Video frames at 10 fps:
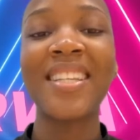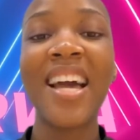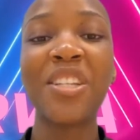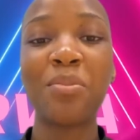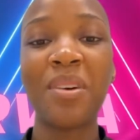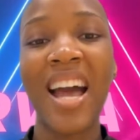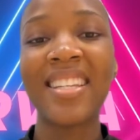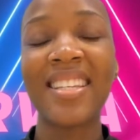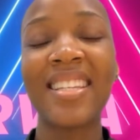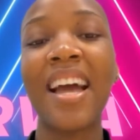tangible
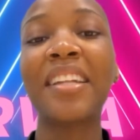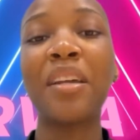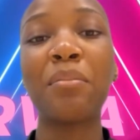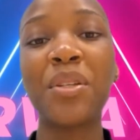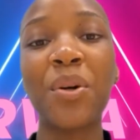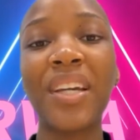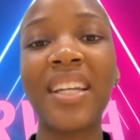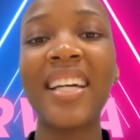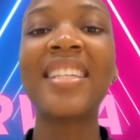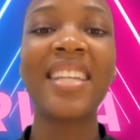assets that can be
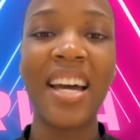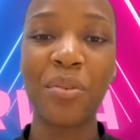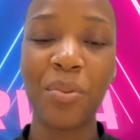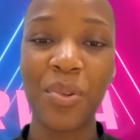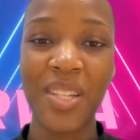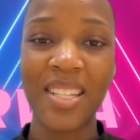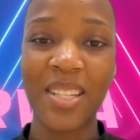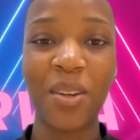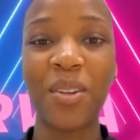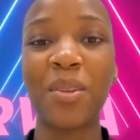tokenized and
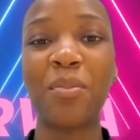represented on the